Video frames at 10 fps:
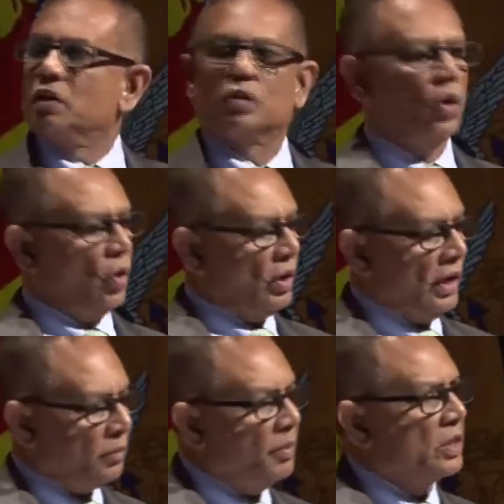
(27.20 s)
So
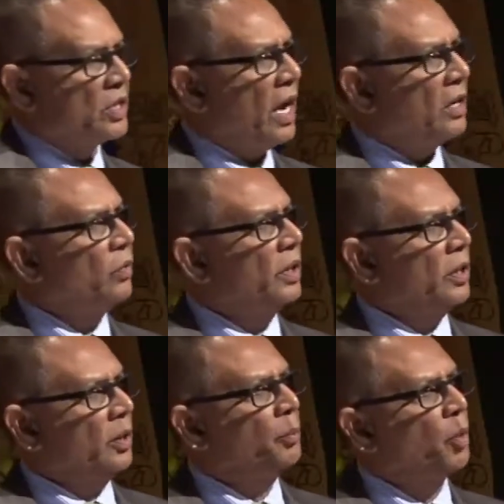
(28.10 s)
let me start with
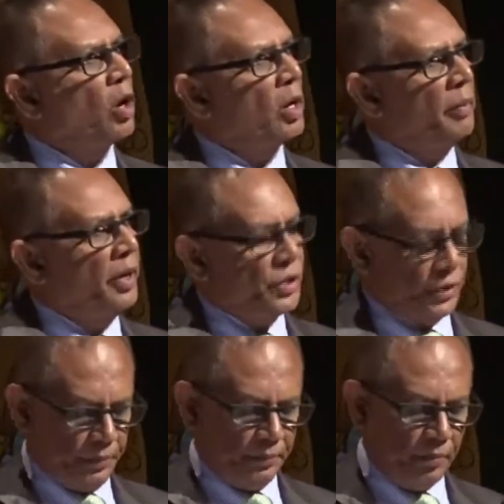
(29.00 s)
a proclamation.